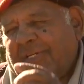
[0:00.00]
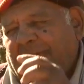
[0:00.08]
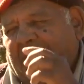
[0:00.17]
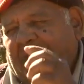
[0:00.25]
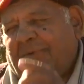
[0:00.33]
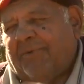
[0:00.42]

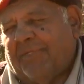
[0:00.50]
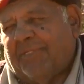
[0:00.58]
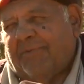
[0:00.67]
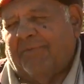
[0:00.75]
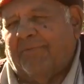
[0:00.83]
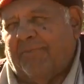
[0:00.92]
he was
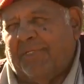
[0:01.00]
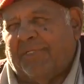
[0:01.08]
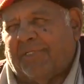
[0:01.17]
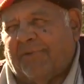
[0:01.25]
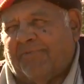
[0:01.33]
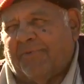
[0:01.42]
the
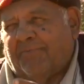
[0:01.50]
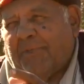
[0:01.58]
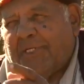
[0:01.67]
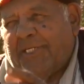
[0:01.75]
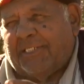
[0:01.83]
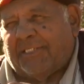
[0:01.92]
Minister for
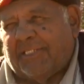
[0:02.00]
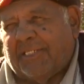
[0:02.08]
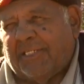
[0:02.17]
Police. He